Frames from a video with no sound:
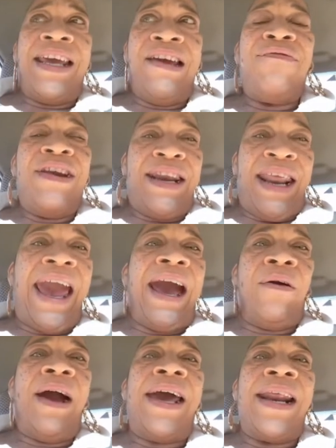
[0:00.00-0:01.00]
even
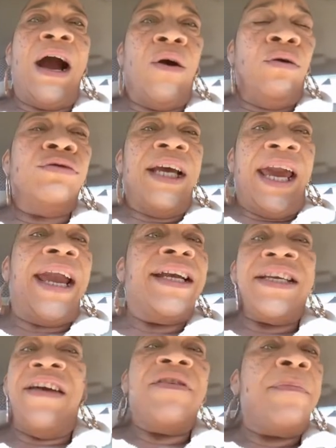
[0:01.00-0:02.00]
now at our older
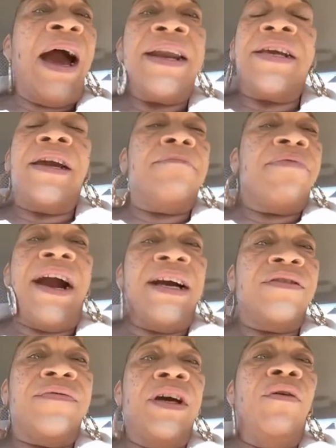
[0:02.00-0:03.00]
age. Everybody in
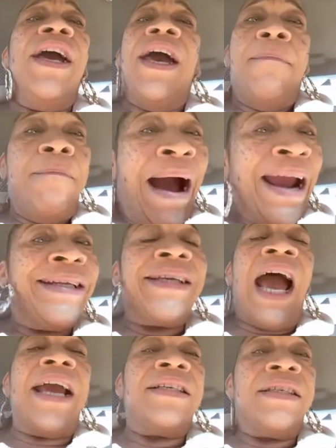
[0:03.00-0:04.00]
Brownsville, Mike
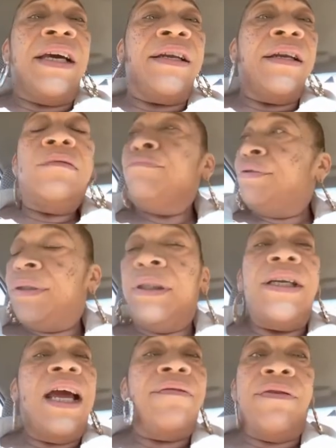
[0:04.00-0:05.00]
Tyson,
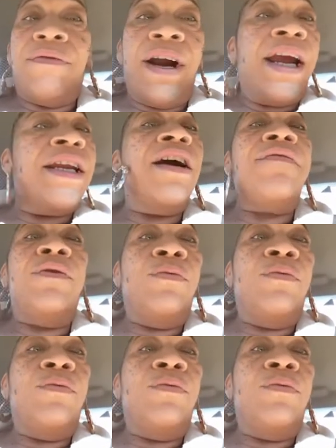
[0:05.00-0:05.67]
never ran, never will.